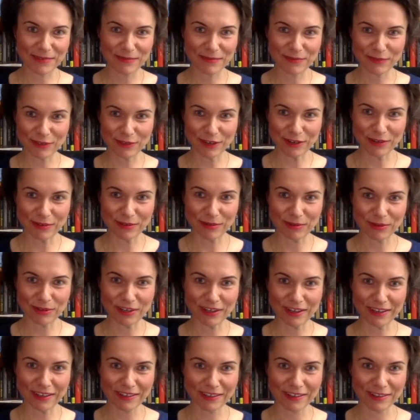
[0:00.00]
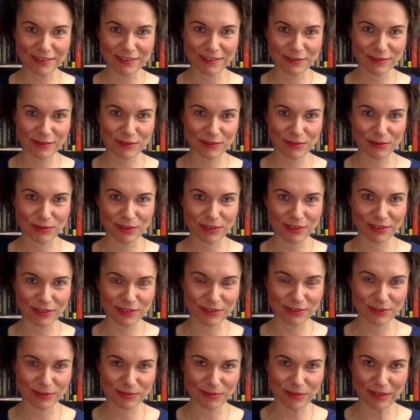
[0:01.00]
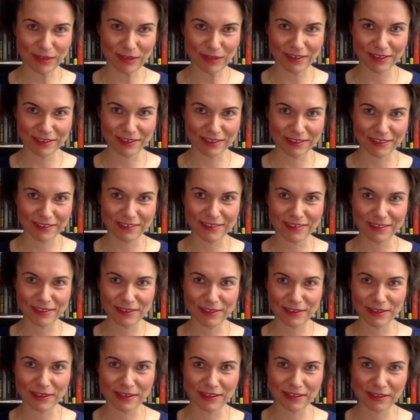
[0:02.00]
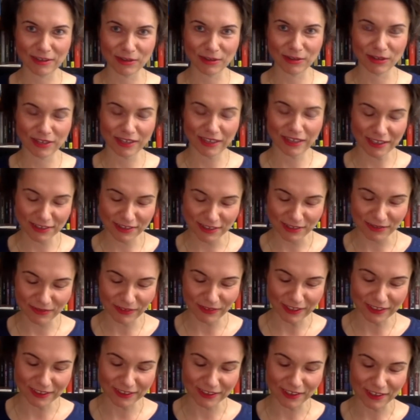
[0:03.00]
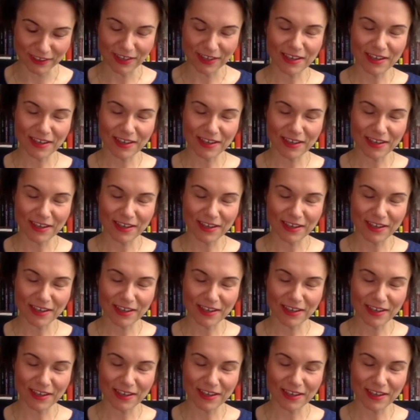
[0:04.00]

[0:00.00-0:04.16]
For everyone else, if you want to tune back in at our next event,